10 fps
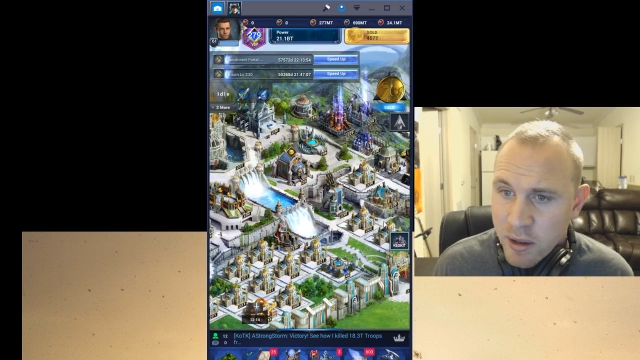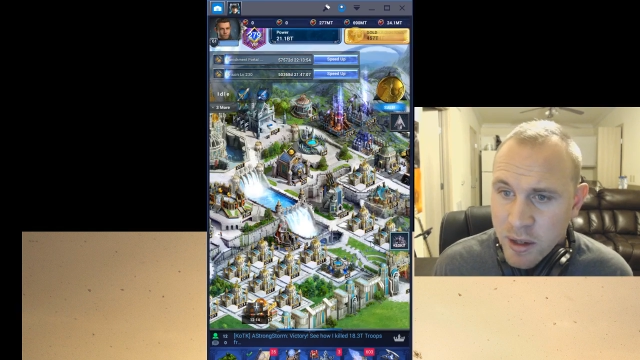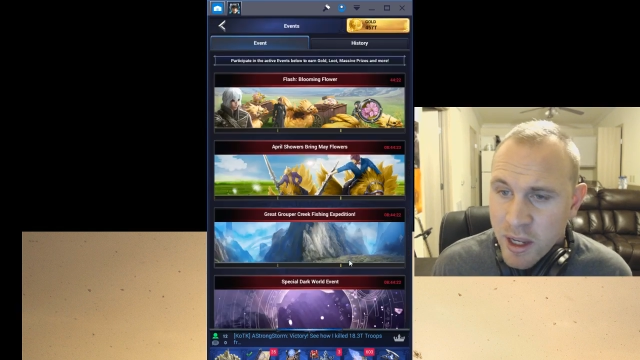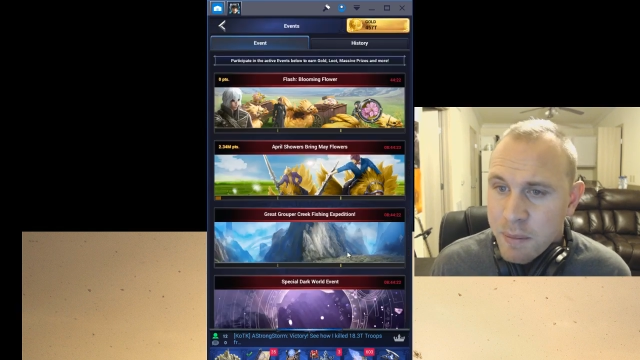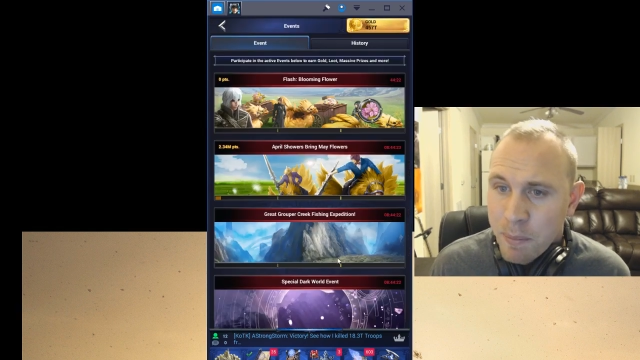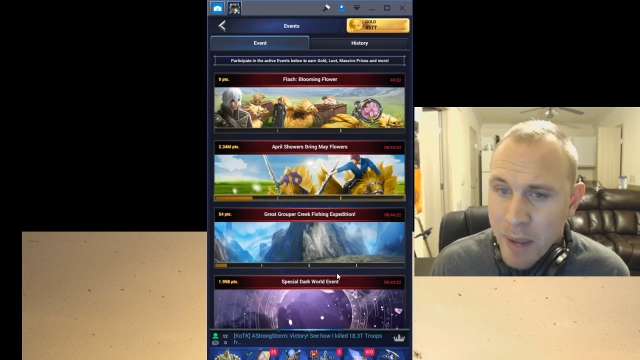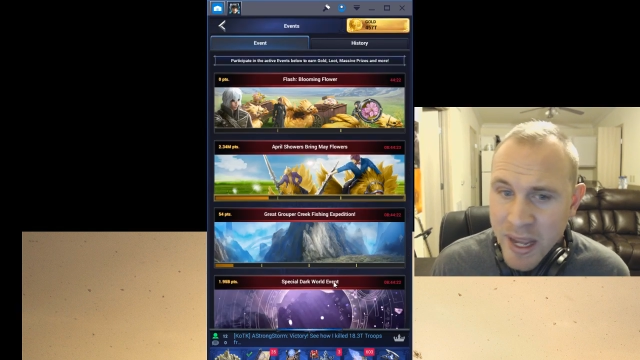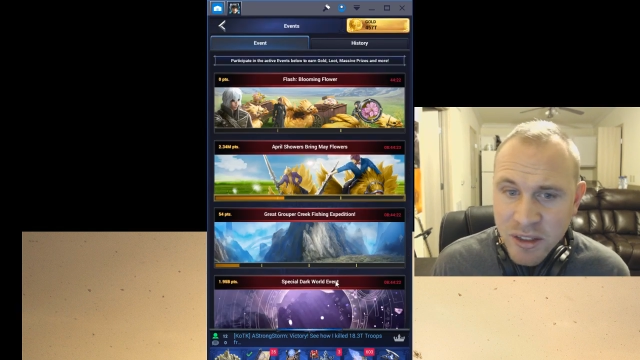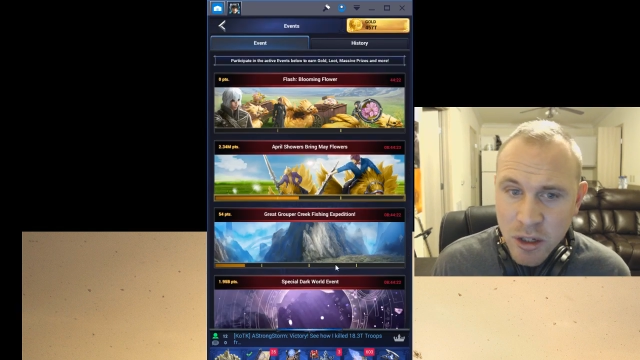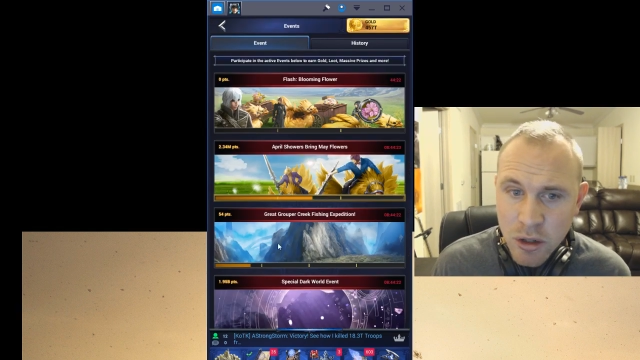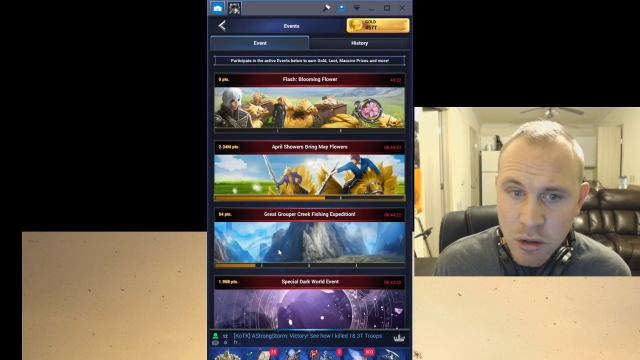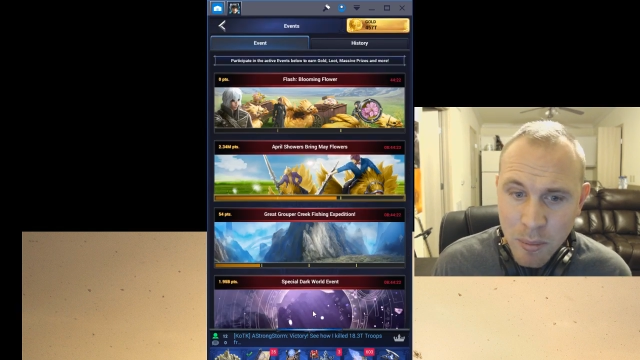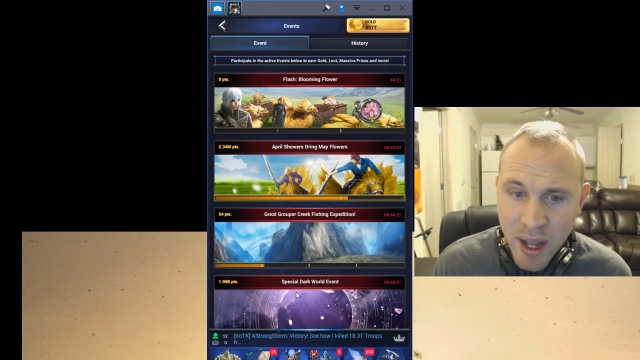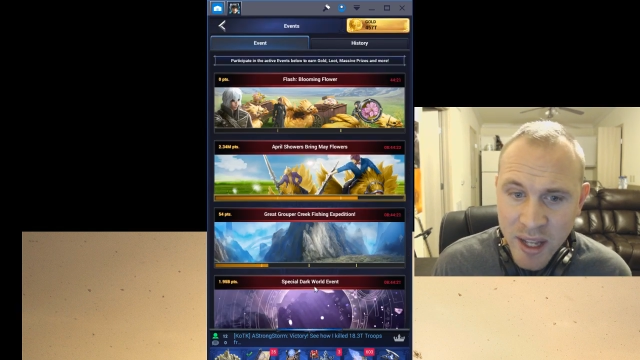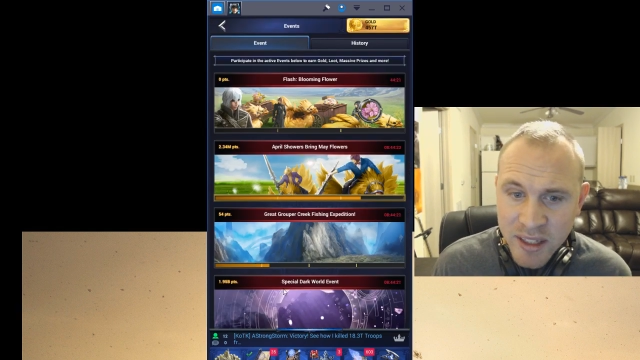It pays to do the
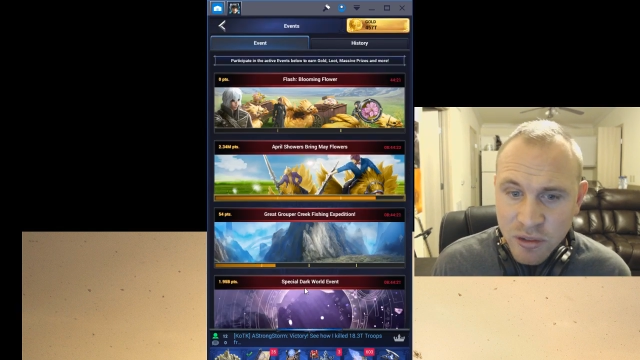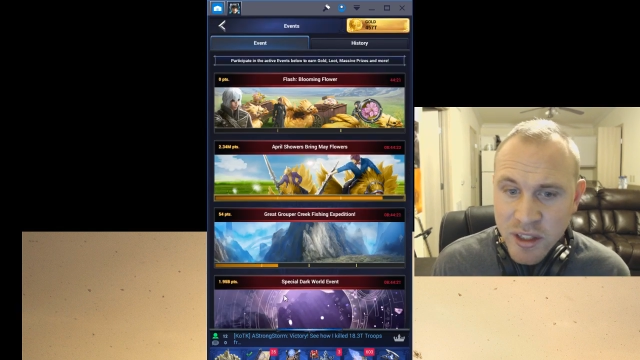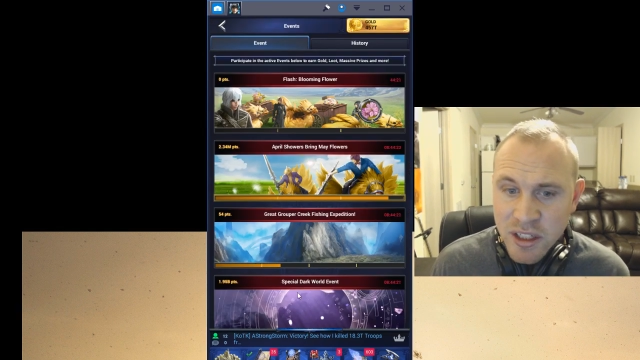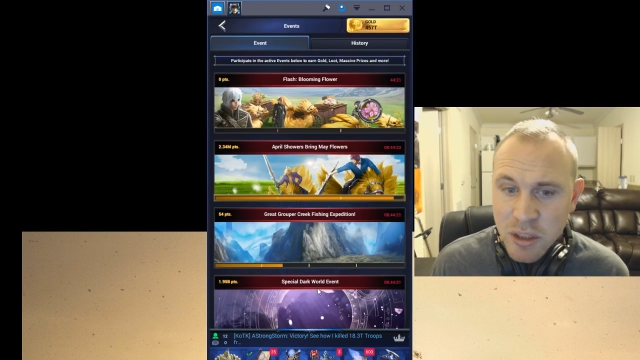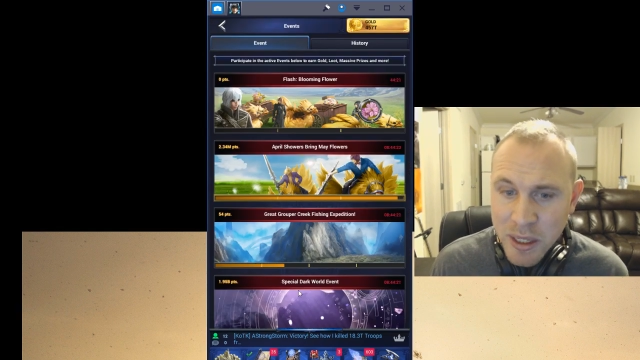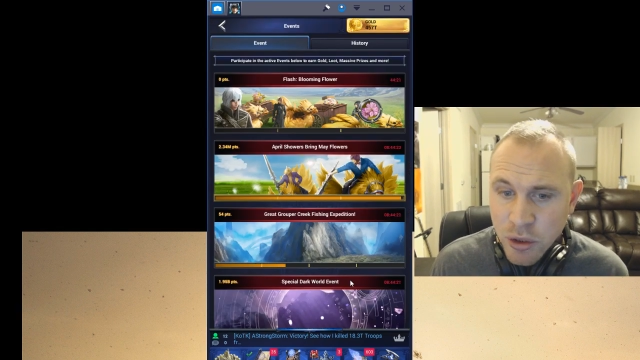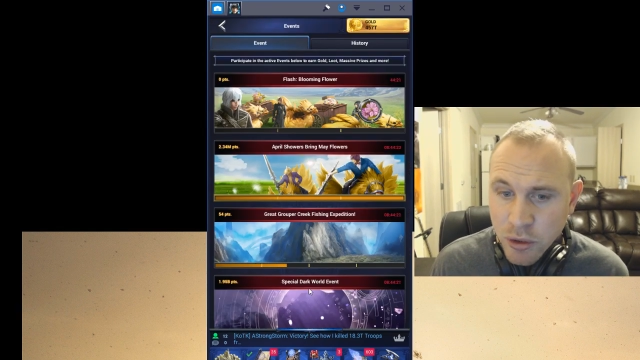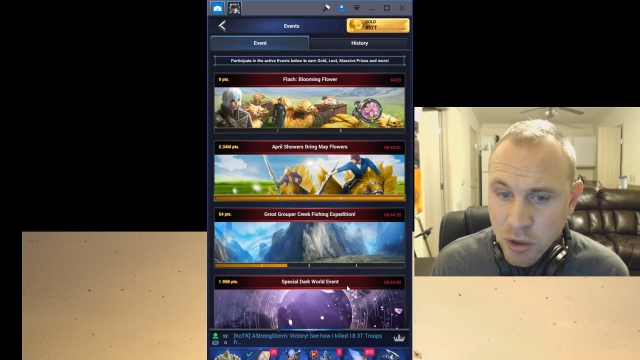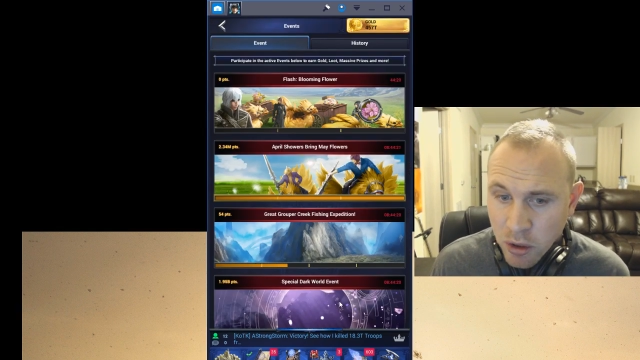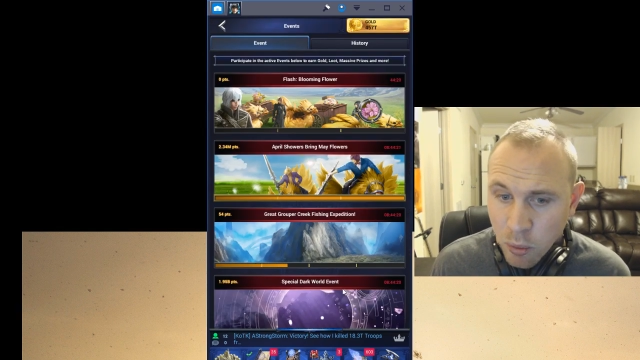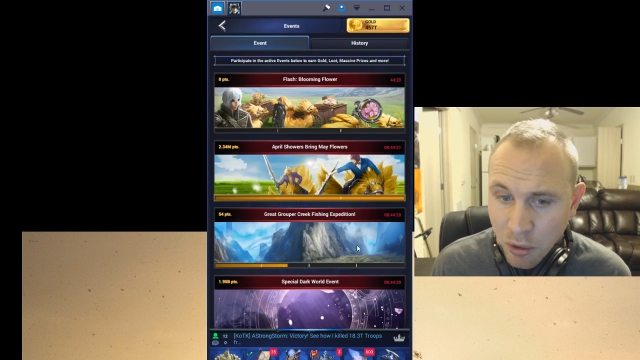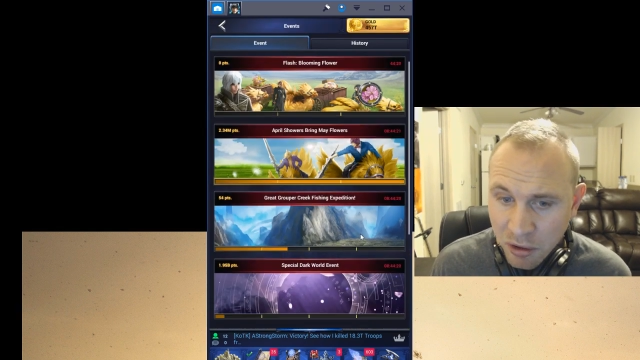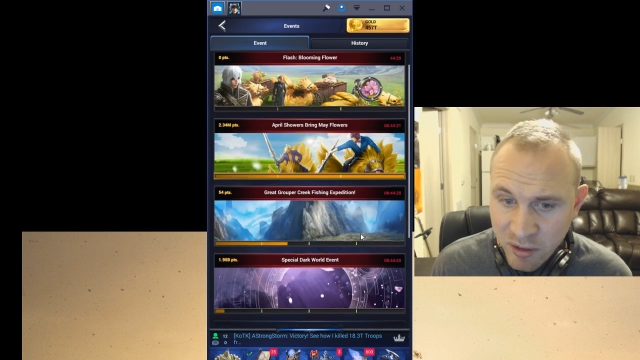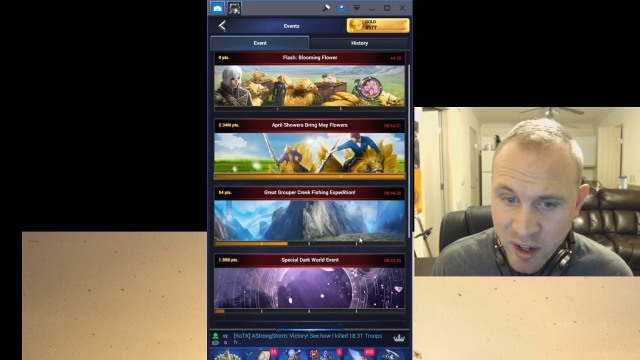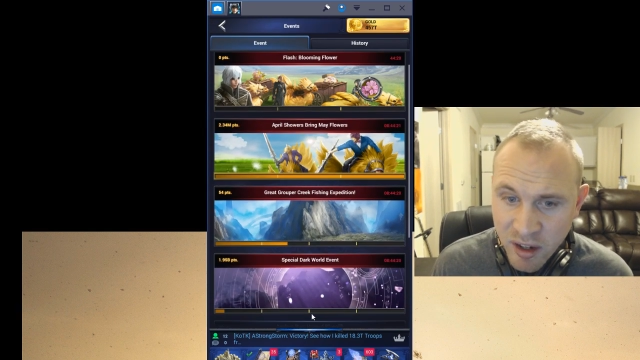mines. For the special Dark World
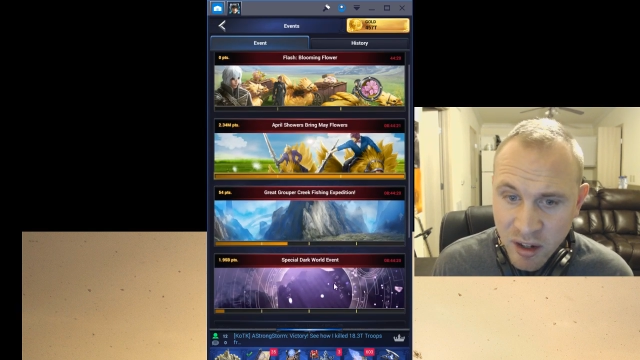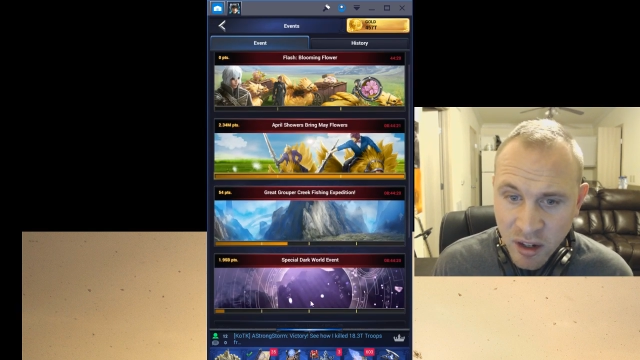event,